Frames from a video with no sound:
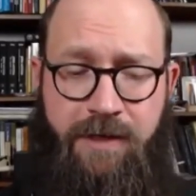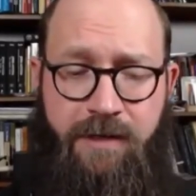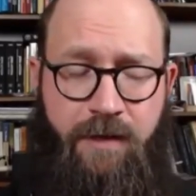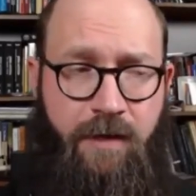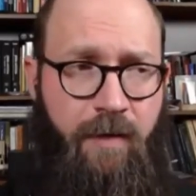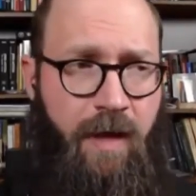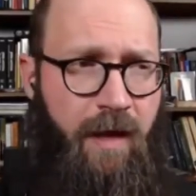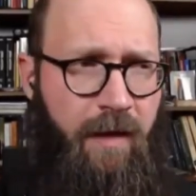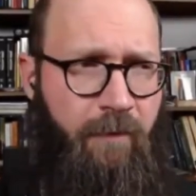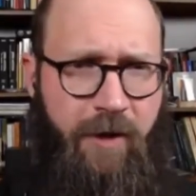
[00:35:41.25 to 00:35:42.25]
It's a uh,
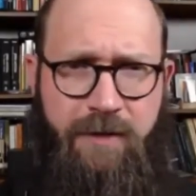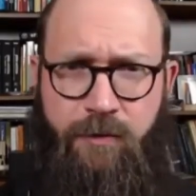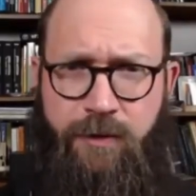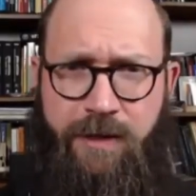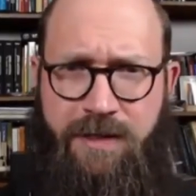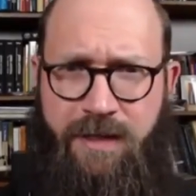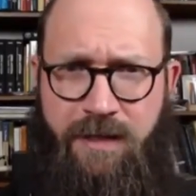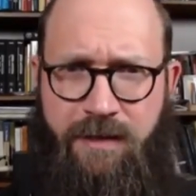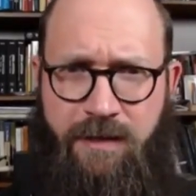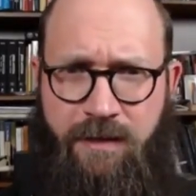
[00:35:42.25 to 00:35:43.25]
Marcus Aurelius
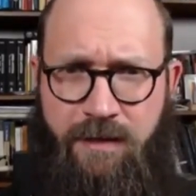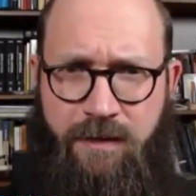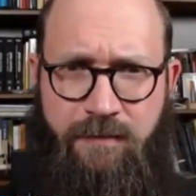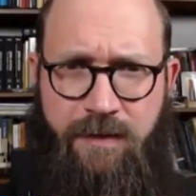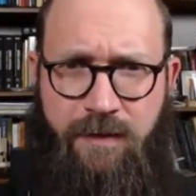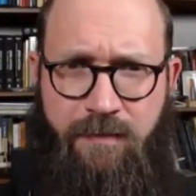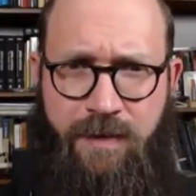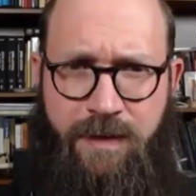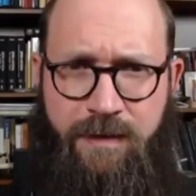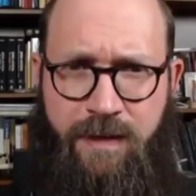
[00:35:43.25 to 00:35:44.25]
said that uh, that,
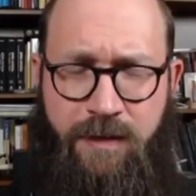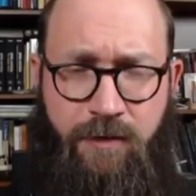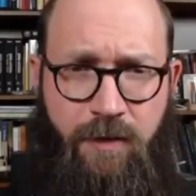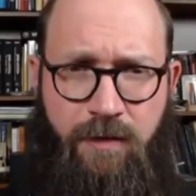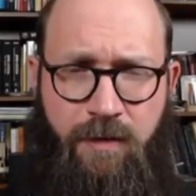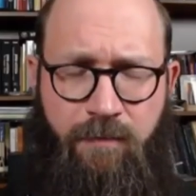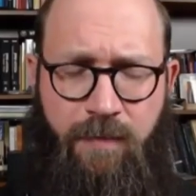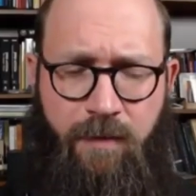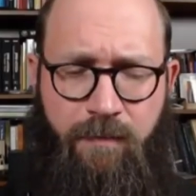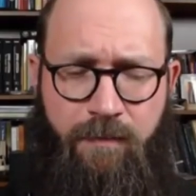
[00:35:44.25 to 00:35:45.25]
the, that you're a, a,
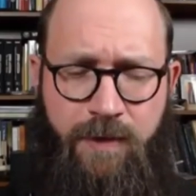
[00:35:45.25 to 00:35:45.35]
a,